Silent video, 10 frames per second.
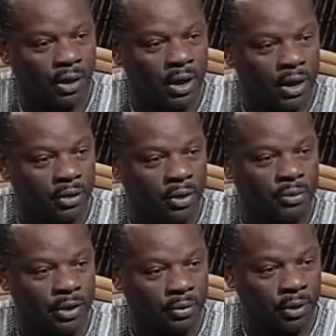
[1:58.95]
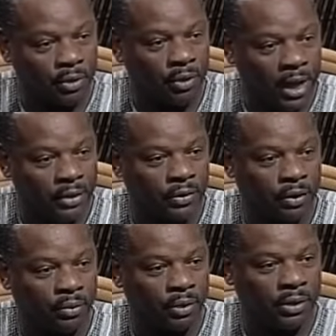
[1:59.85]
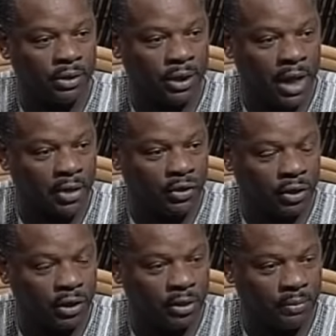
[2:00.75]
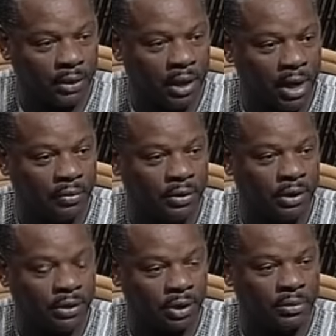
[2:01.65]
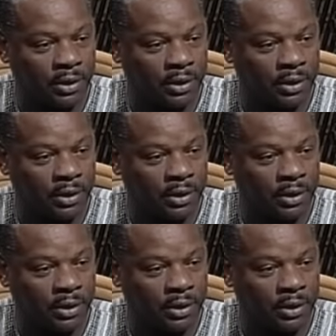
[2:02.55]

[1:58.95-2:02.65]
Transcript: in terms of the Medu Neter, which is the ancient Egyptian language, in terms